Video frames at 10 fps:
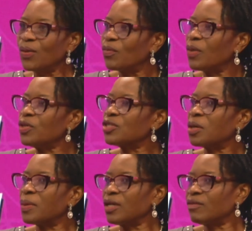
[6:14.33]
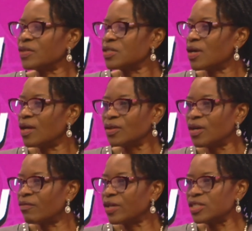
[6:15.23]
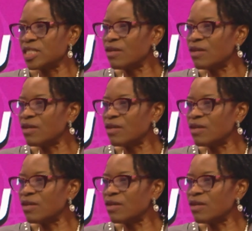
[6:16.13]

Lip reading: When we talk about universal health coverage,